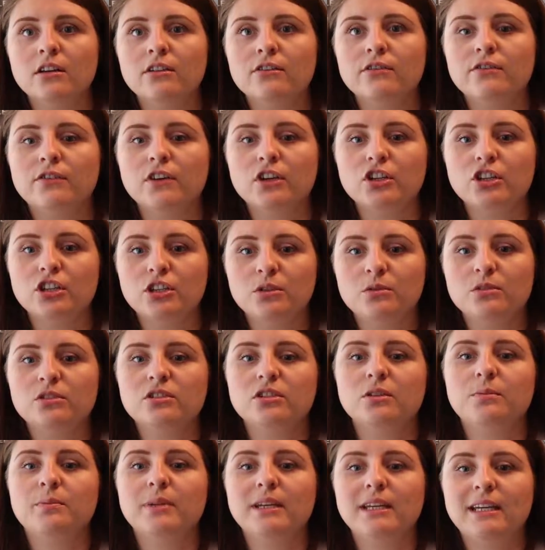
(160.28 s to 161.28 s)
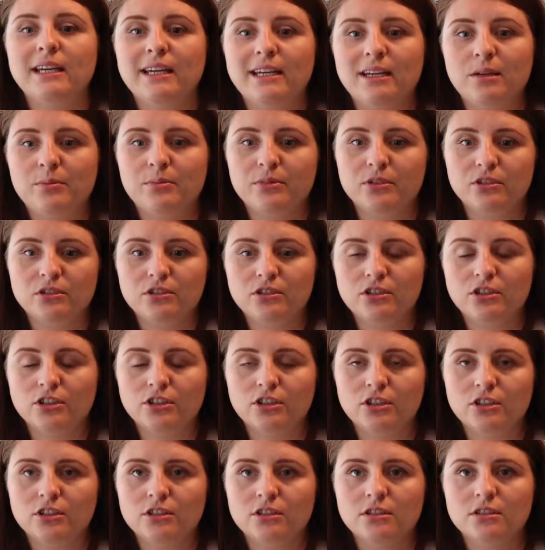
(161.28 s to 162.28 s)
for you to be able
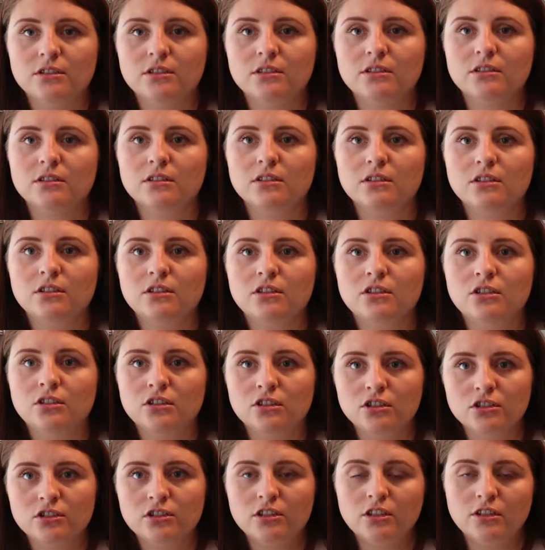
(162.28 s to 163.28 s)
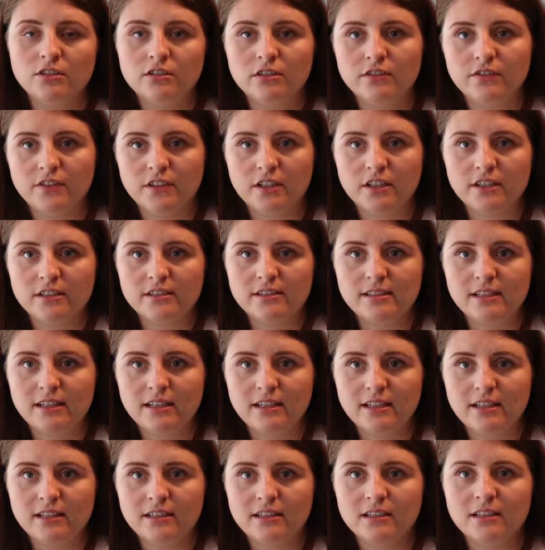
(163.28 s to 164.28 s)
to go to
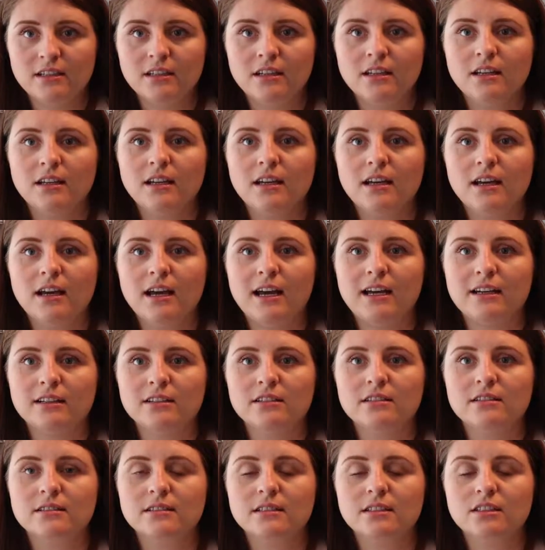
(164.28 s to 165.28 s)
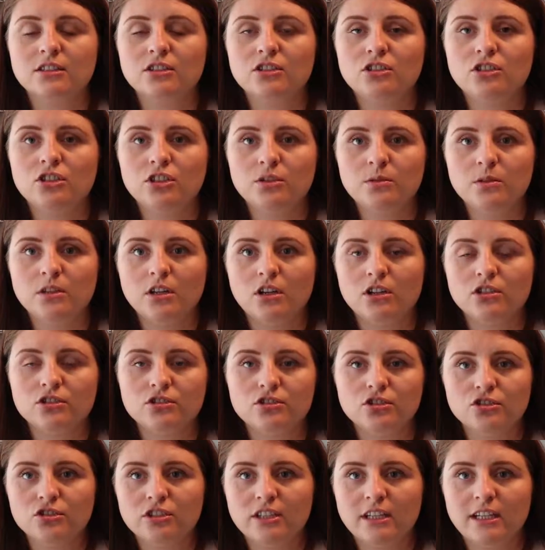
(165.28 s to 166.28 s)
university and do your
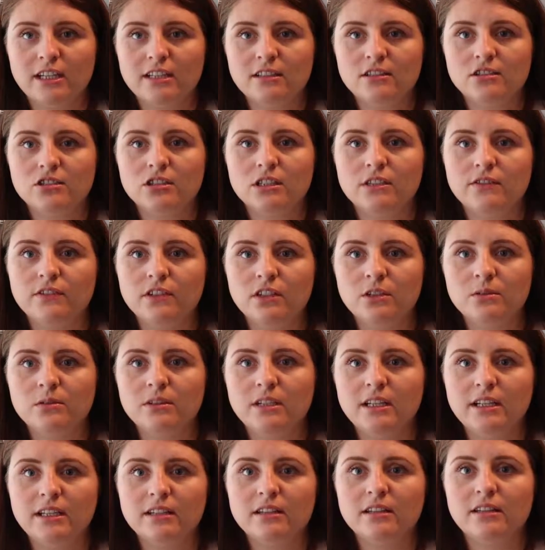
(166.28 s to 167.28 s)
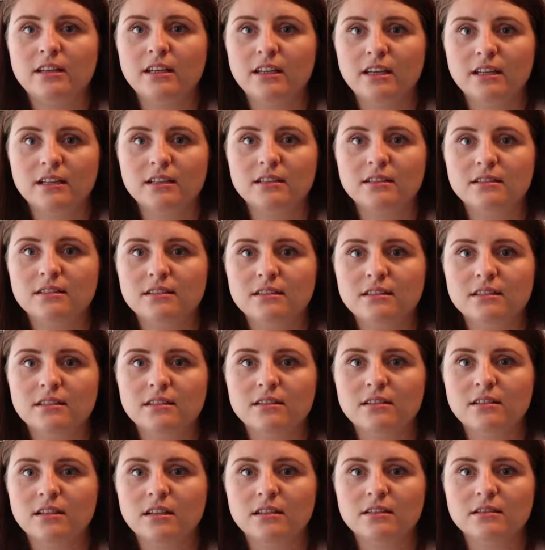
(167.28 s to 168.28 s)
studying. So if you need things,
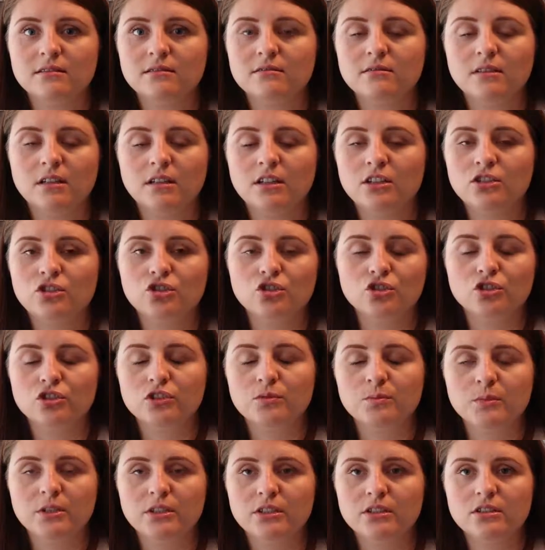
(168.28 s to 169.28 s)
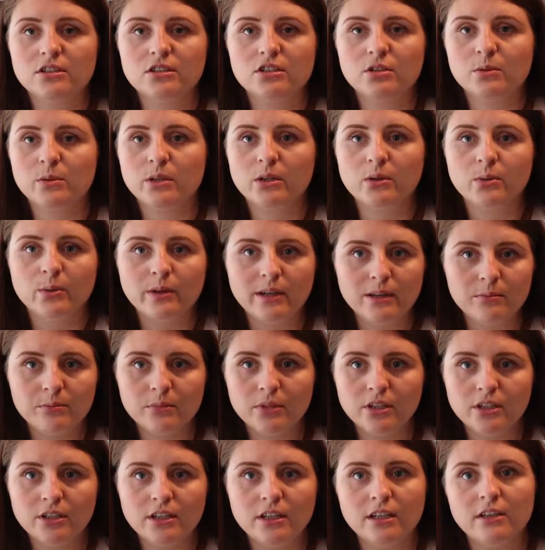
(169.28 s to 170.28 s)
adjustments to
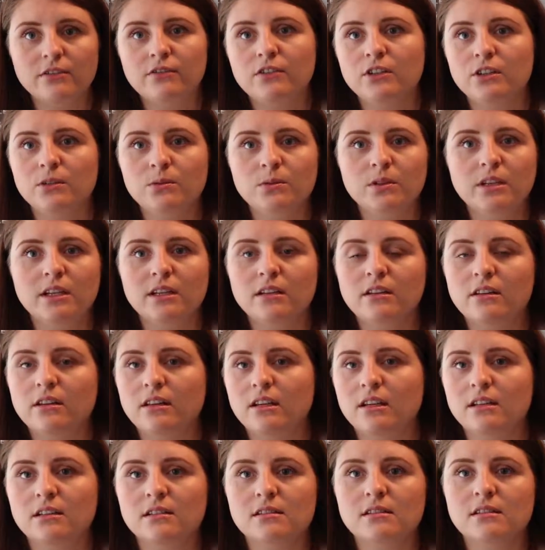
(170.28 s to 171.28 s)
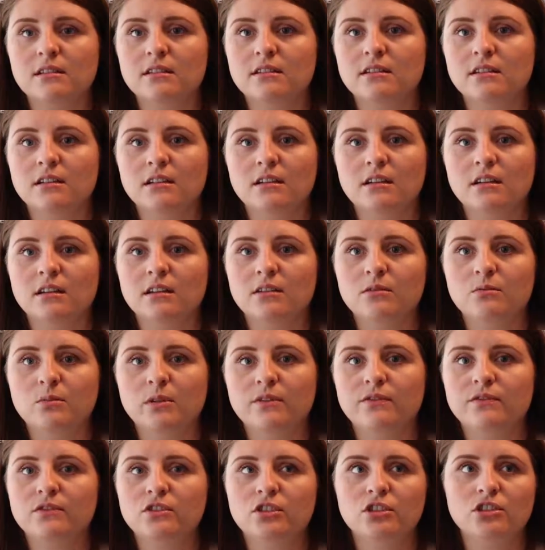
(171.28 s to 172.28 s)
equipment, if you need things that are
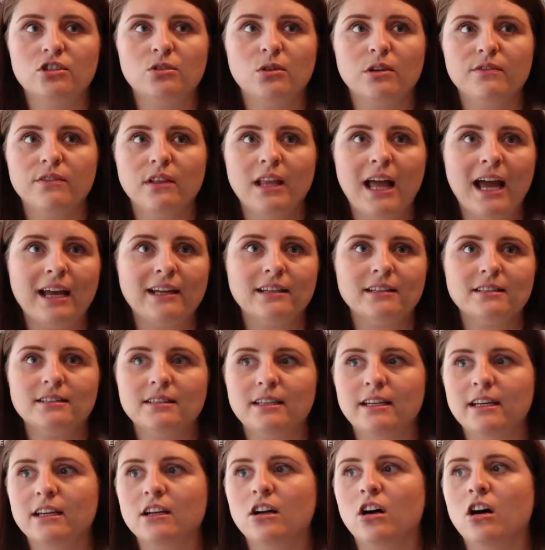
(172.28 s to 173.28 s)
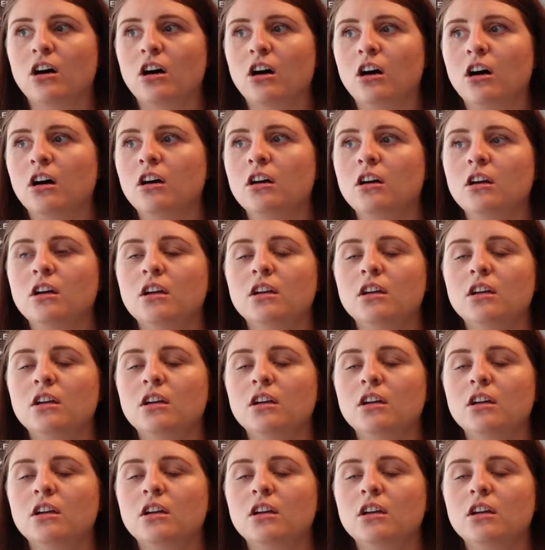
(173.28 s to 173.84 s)
to do with lighting or